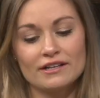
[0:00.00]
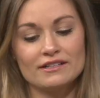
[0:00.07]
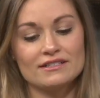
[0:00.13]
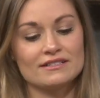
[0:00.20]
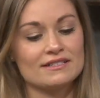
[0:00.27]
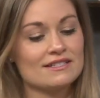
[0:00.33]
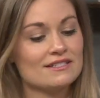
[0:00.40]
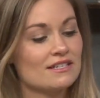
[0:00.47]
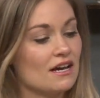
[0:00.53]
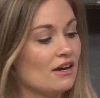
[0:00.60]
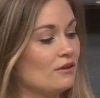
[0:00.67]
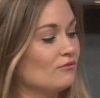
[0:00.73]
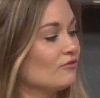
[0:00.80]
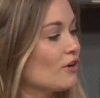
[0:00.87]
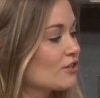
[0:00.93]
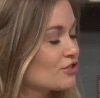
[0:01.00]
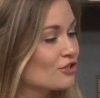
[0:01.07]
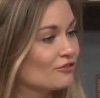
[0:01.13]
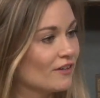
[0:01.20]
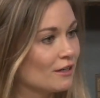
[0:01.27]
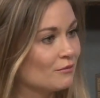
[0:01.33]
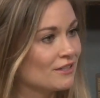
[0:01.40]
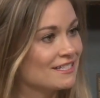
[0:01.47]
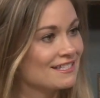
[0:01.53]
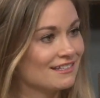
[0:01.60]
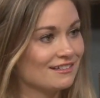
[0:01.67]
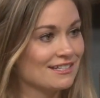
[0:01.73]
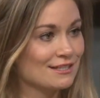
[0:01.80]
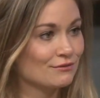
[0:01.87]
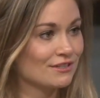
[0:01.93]
is Foster Families, and
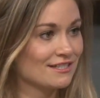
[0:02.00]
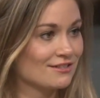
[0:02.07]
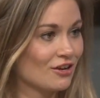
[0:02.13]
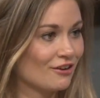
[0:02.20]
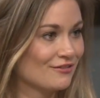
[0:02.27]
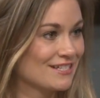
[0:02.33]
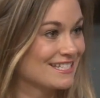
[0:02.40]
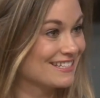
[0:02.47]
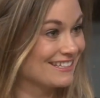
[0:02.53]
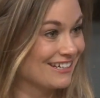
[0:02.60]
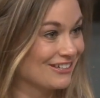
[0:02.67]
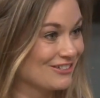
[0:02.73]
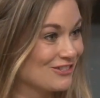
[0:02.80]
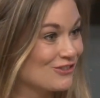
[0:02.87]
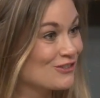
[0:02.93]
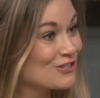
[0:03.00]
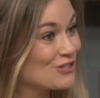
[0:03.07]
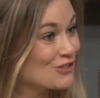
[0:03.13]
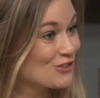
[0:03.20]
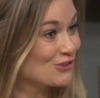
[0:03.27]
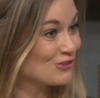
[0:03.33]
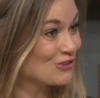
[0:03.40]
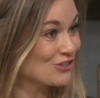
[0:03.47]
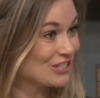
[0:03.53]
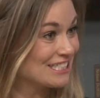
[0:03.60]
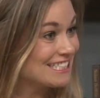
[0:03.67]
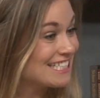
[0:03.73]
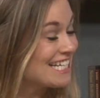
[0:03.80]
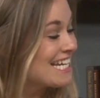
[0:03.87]
this one is obviously geared towards children.